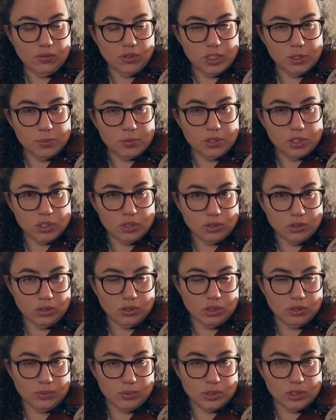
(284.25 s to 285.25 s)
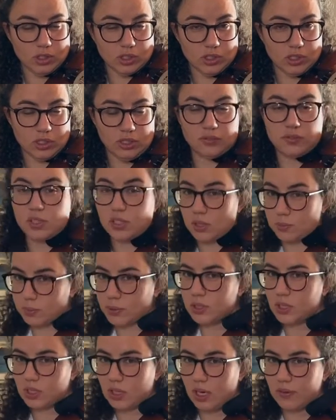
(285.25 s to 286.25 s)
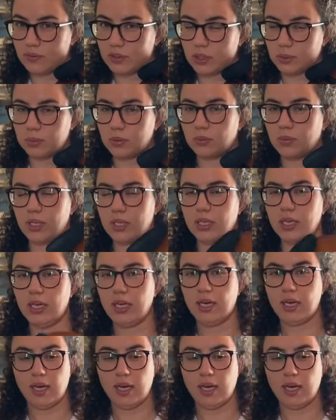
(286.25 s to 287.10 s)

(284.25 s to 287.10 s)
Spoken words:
first position to third position shift is a pretty comfortable one,